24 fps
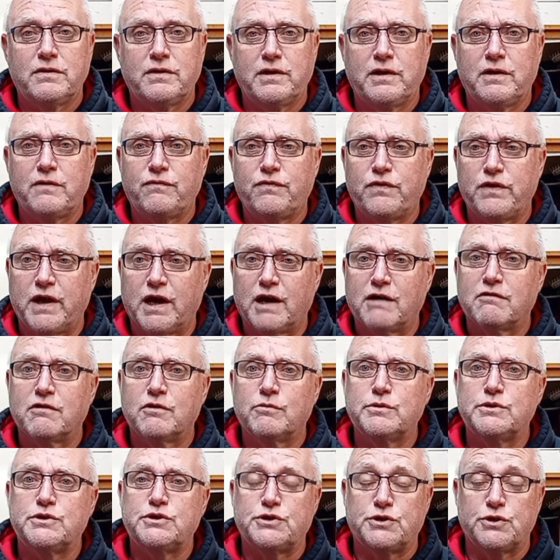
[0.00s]
If the
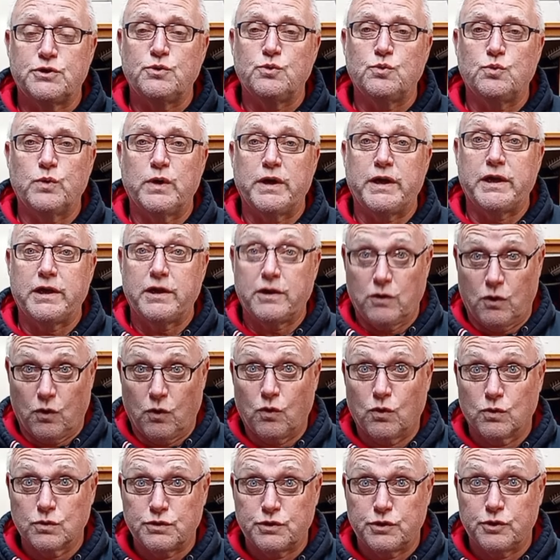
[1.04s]
arrow is too weak
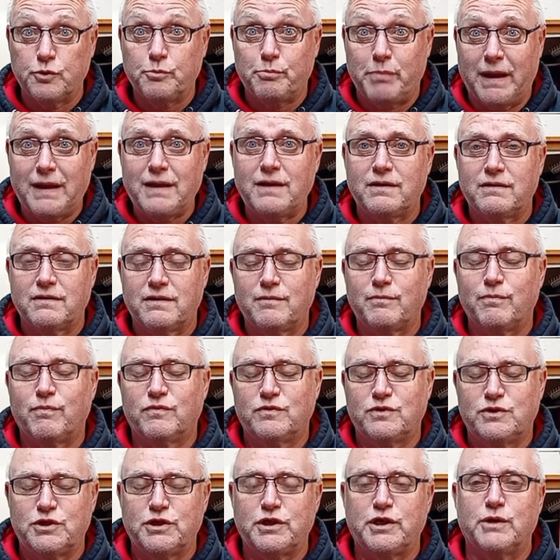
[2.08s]
or too bendy,
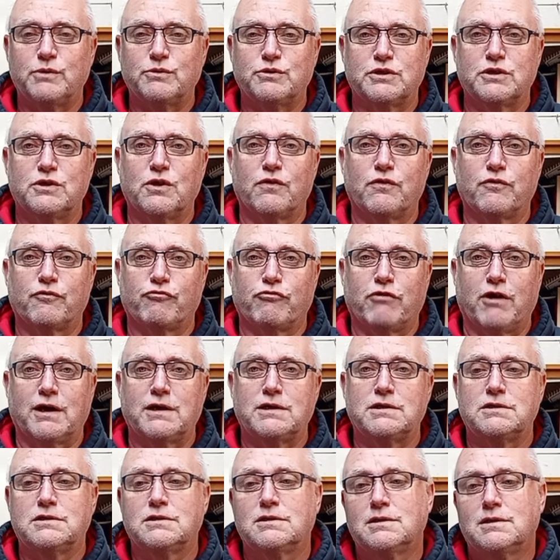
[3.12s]
to use another
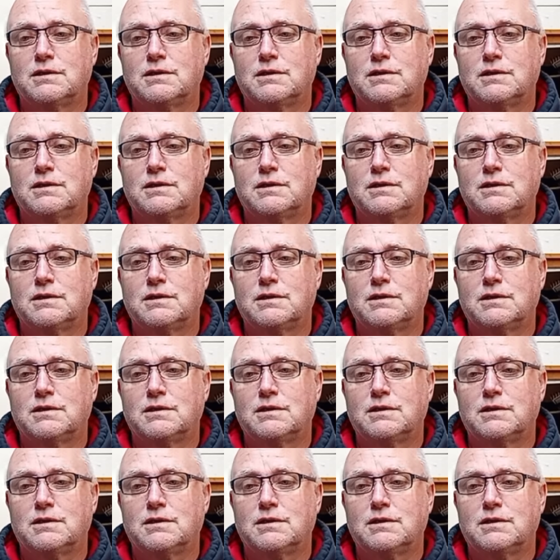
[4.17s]
phrase,